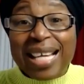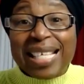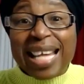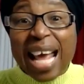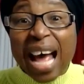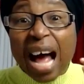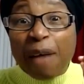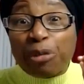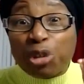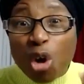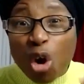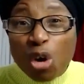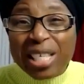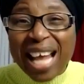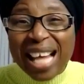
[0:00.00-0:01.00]
They have
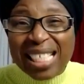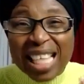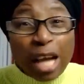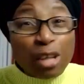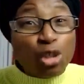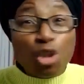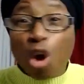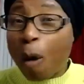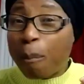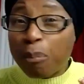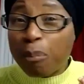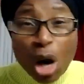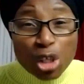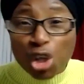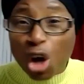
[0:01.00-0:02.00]
turned themselves, so
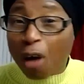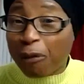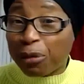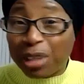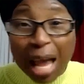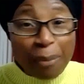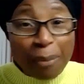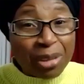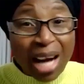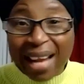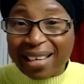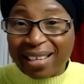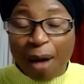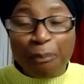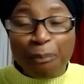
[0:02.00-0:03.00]
much of them
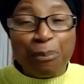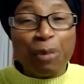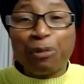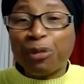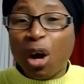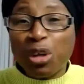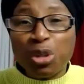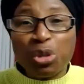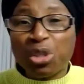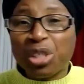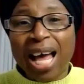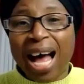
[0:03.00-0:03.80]
right now, before you say,